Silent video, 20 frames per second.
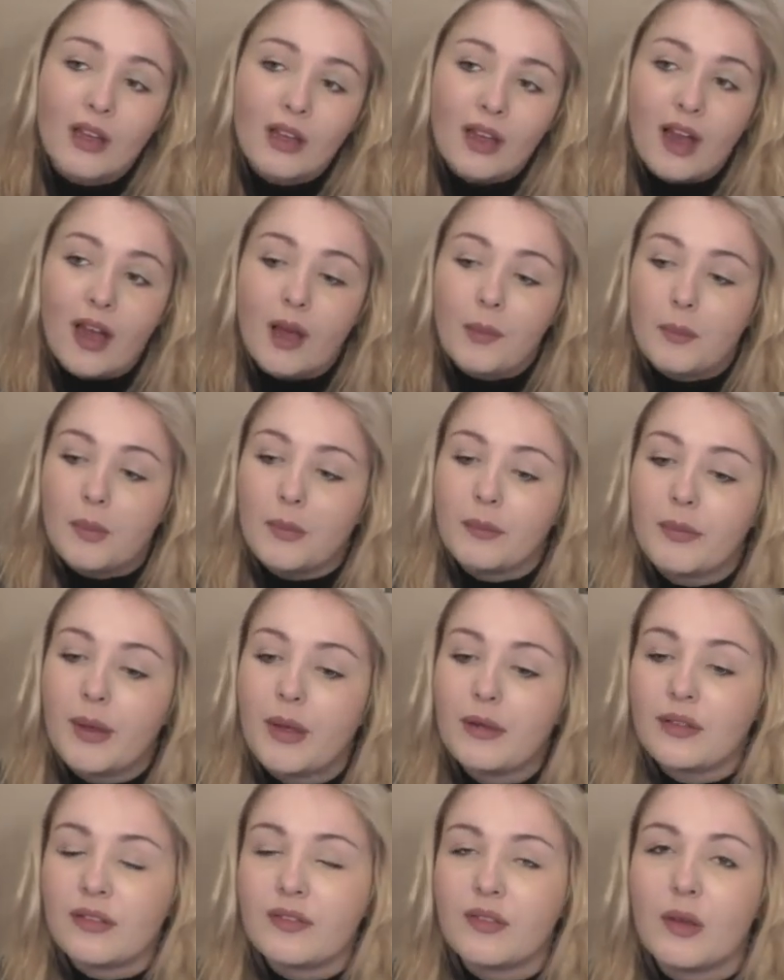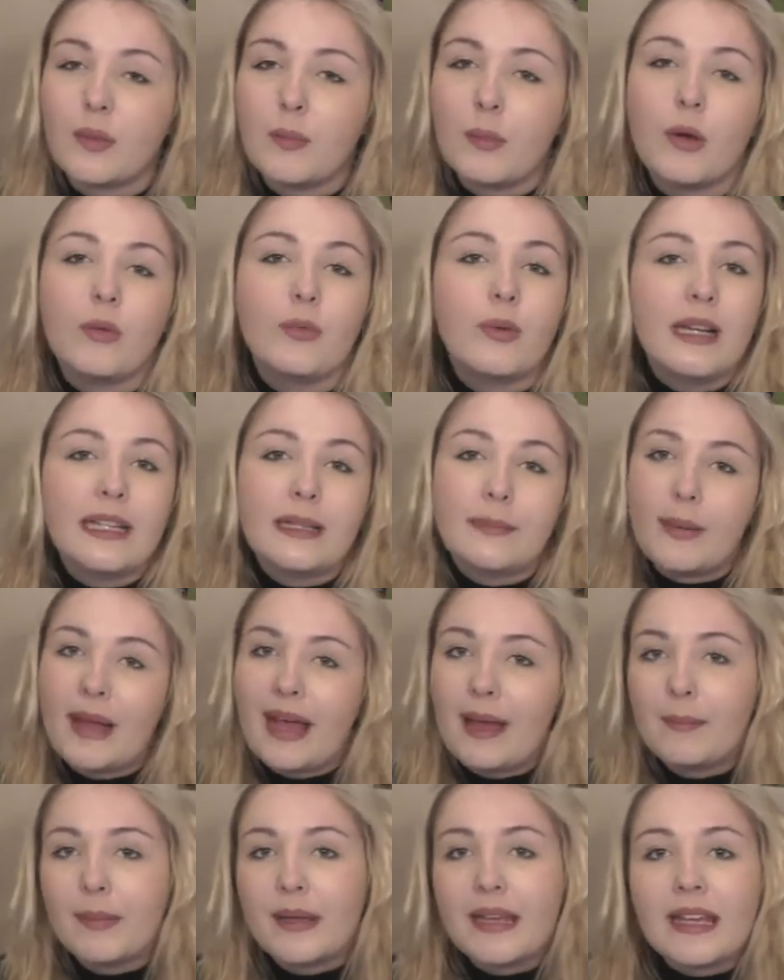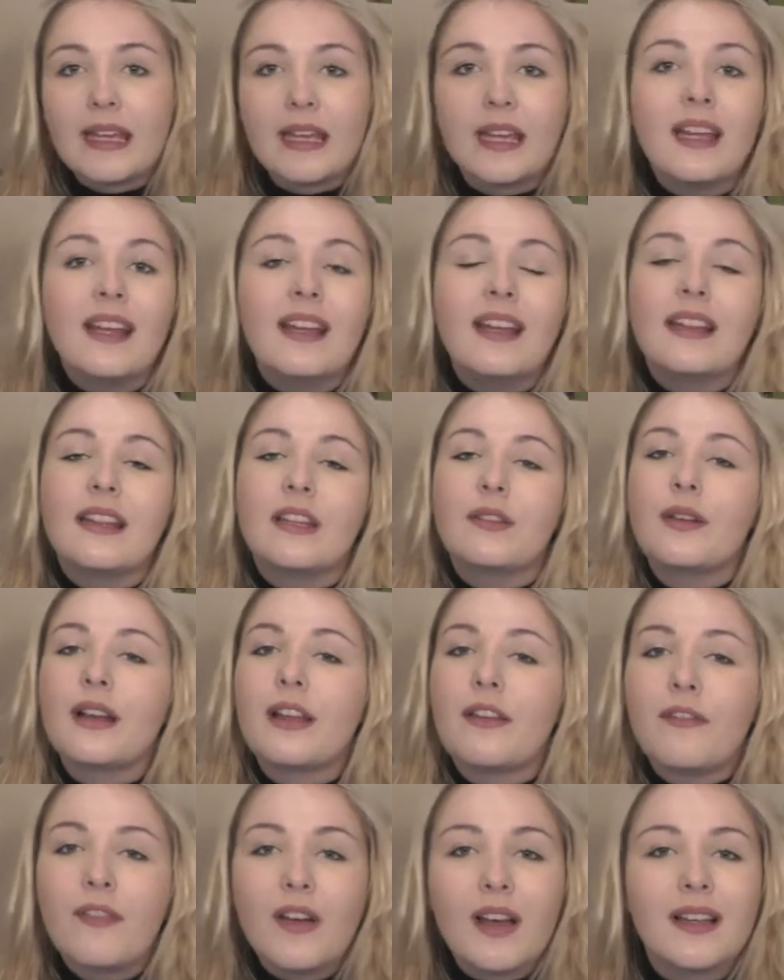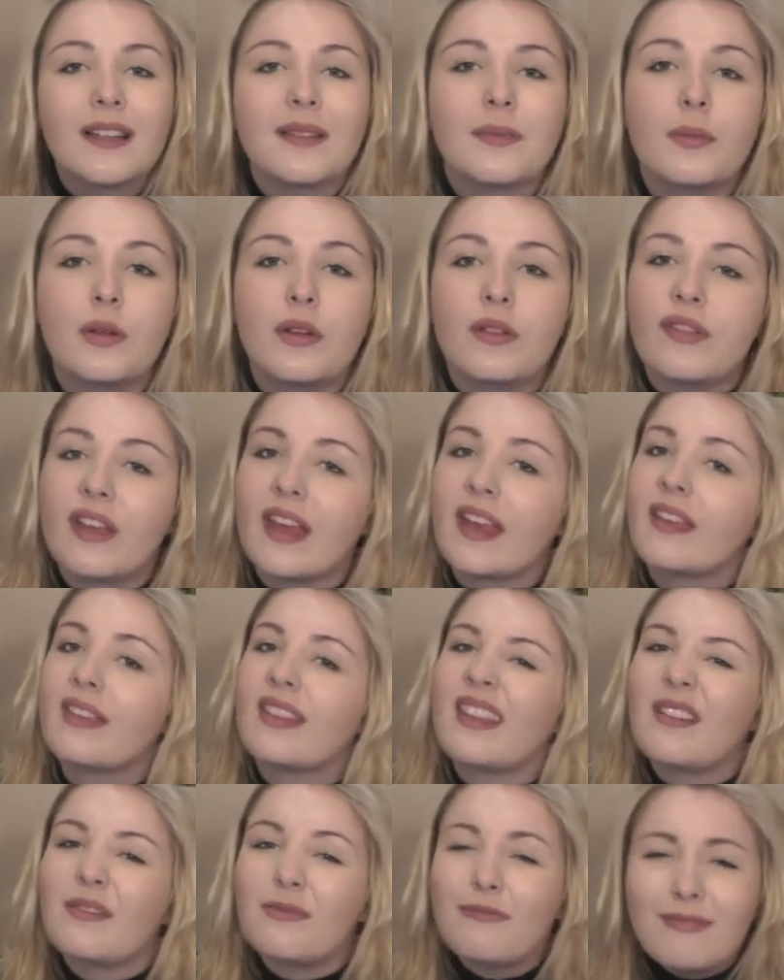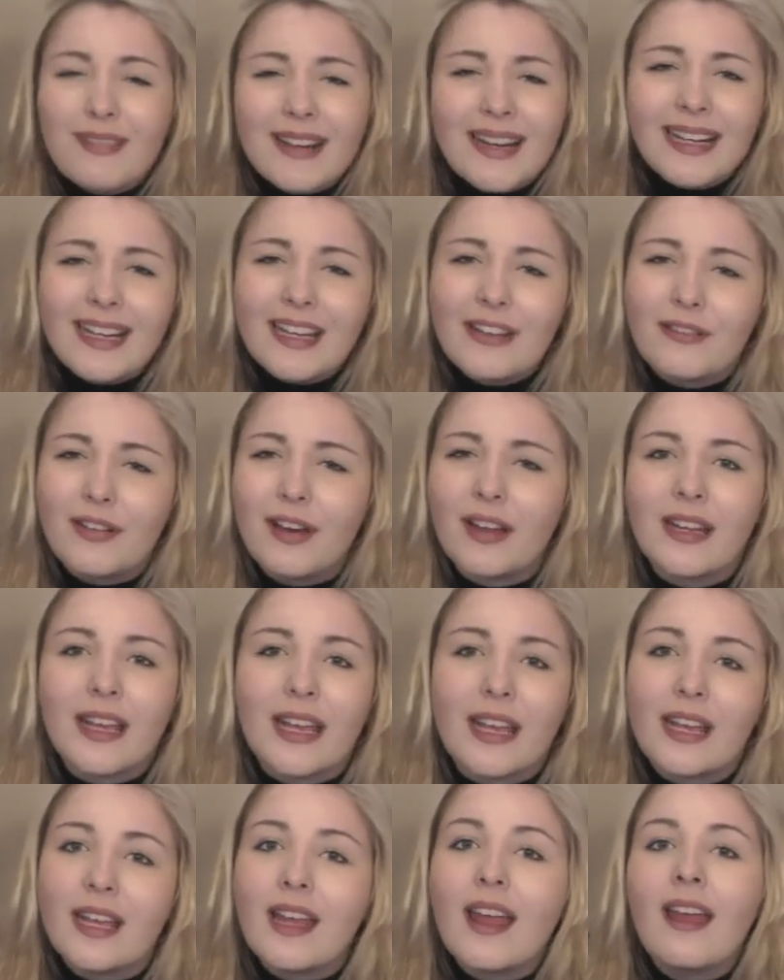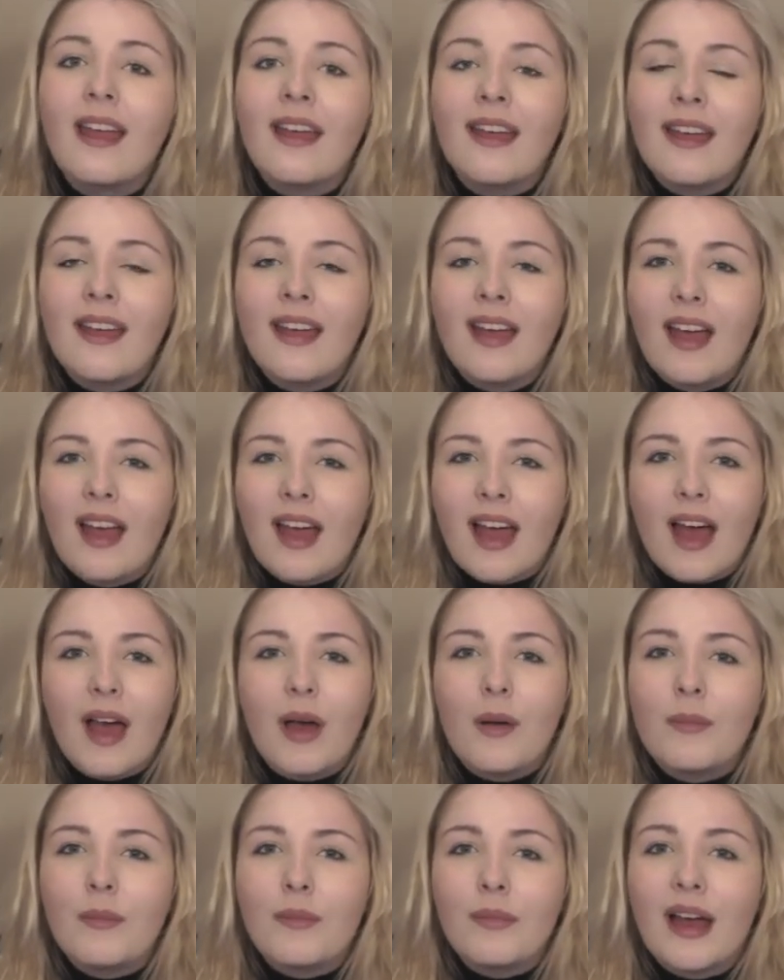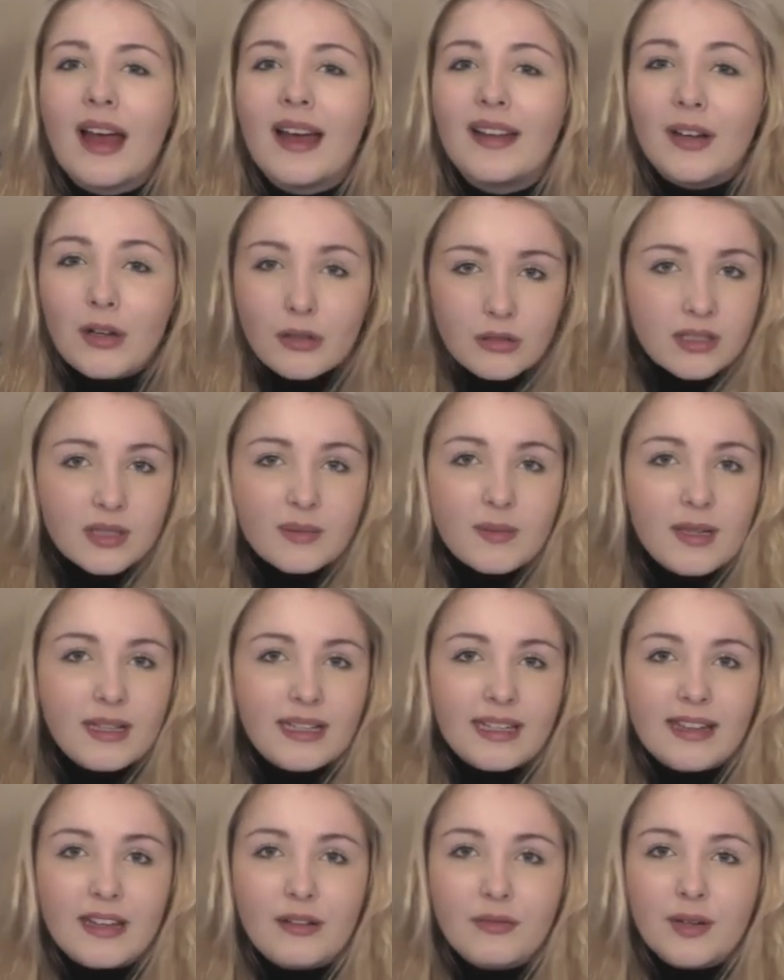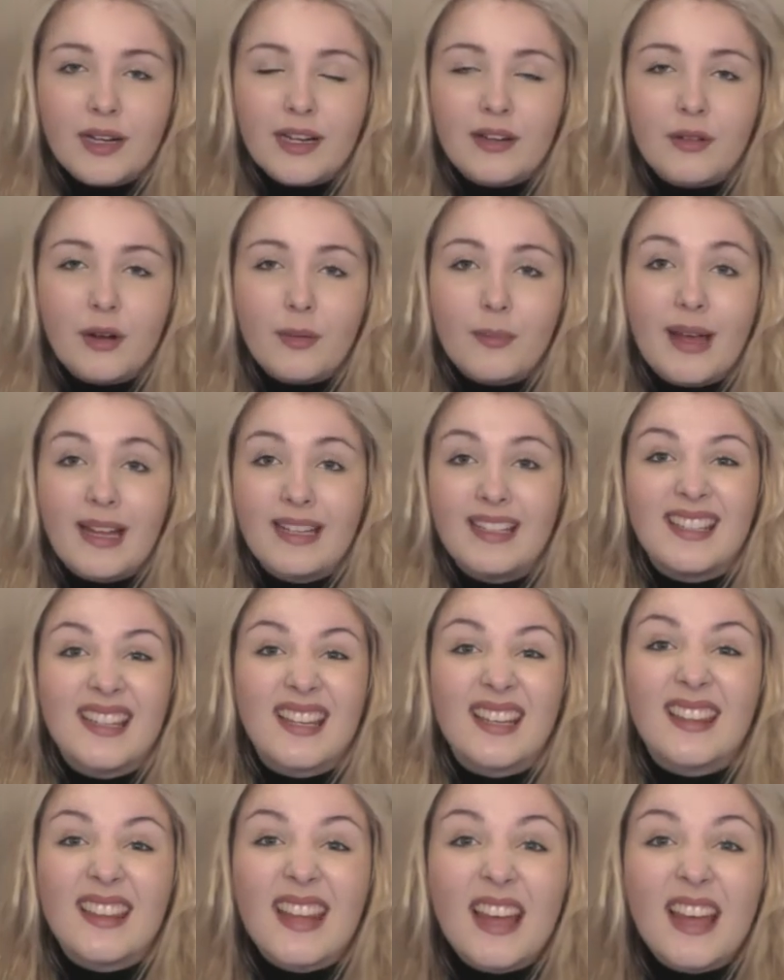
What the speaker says: Both of them are really peppy, they're really fast moving, they're really funny, and ultimately they're really romantic.